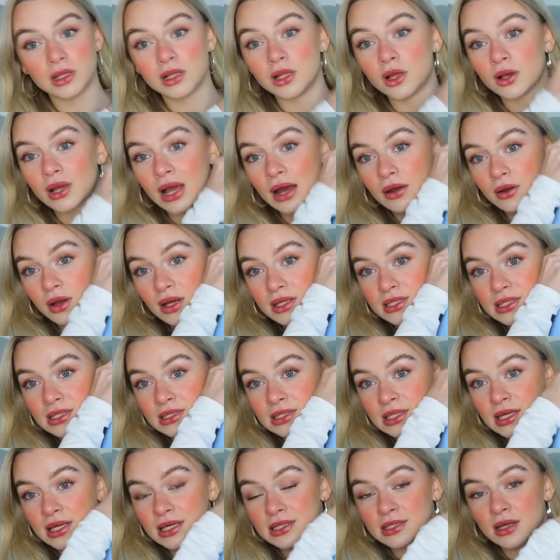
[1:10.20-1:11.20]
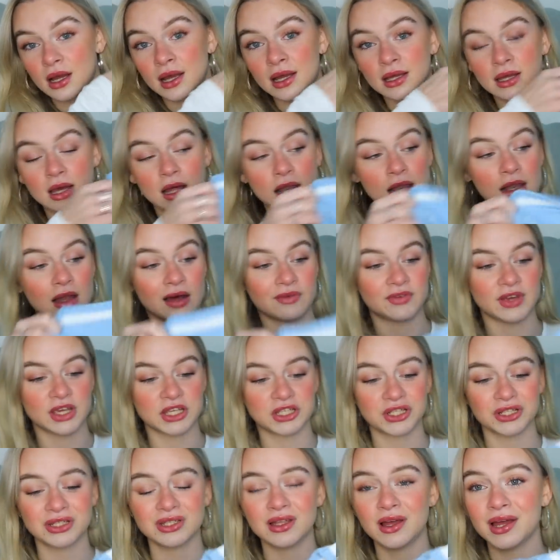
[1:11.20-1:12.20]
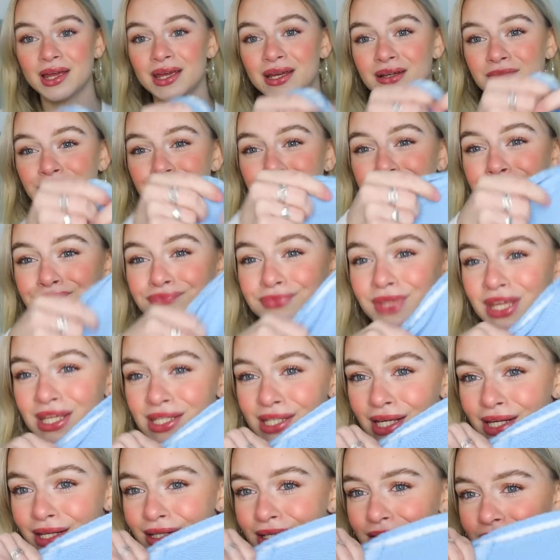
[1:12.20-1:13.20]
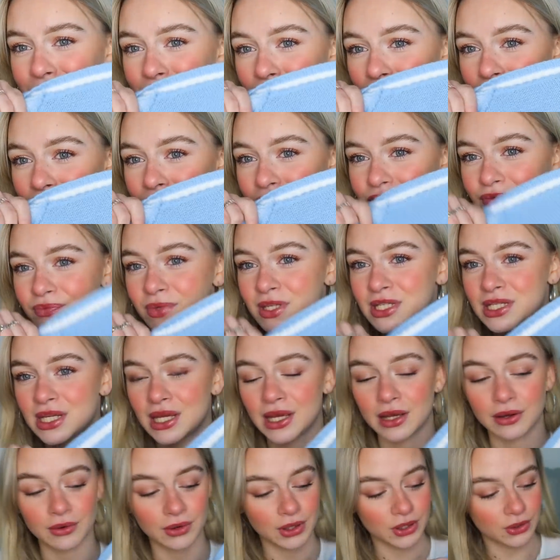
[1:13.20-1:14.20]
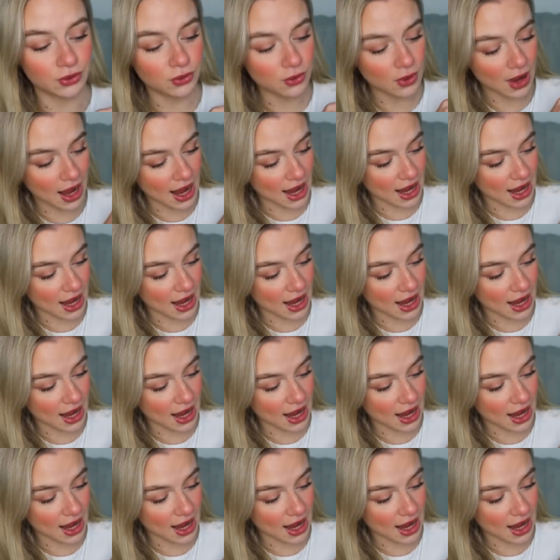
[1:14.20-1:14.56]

Look how nice this is. I love it. It's just like knitted kind of material